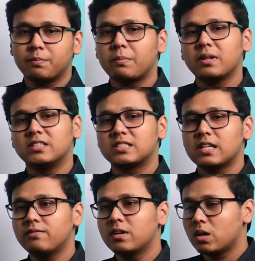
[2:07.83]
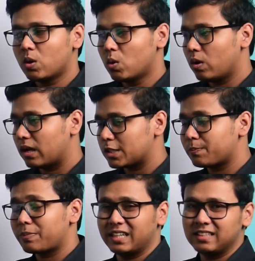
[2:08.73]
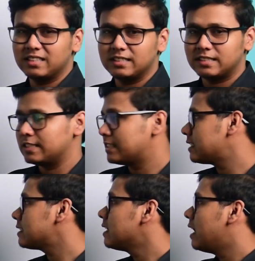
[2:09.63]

people itself who are spreading the diseases.